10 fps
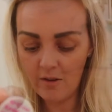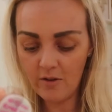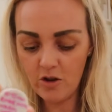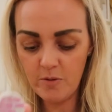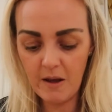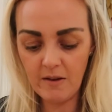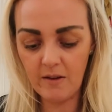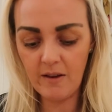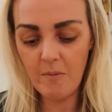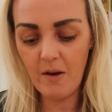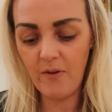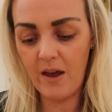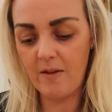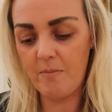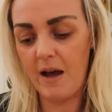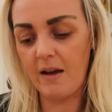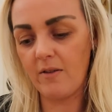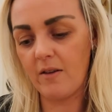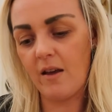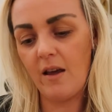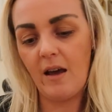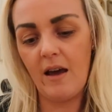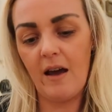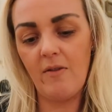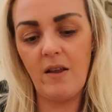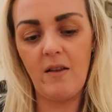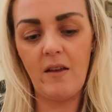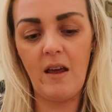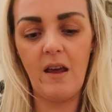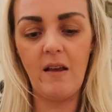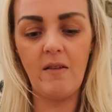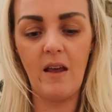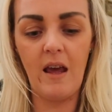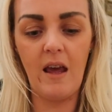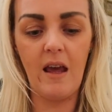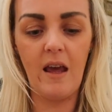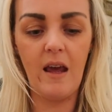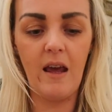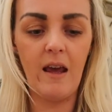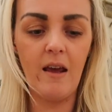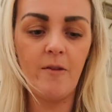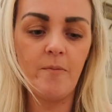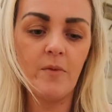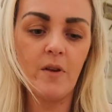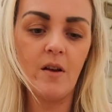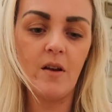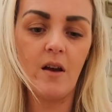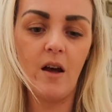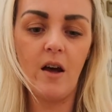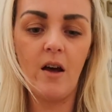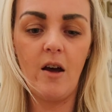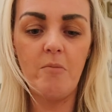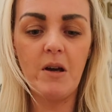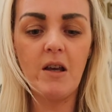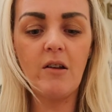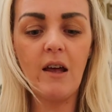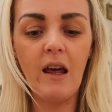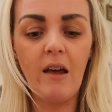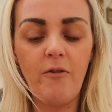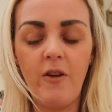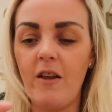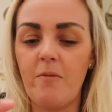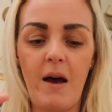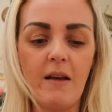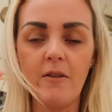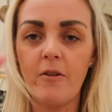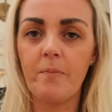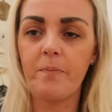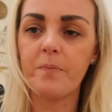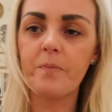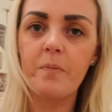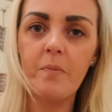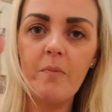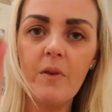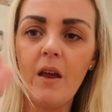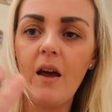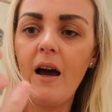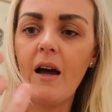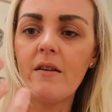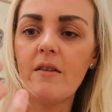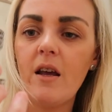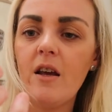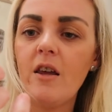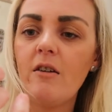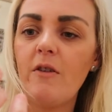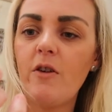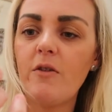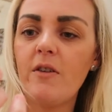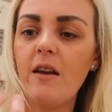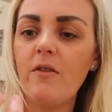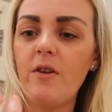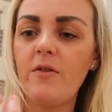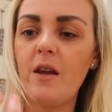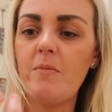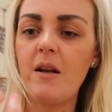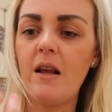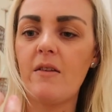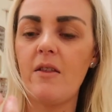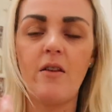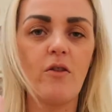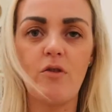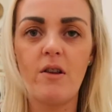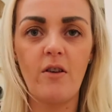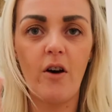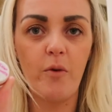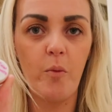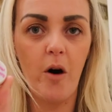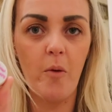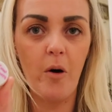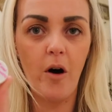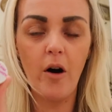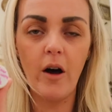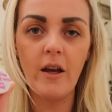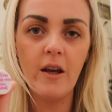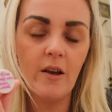So she basically sent me a face mask, and this is a clay face mask, and you leave it on for 10 to 15 minutes and then just rinse it off with warm water.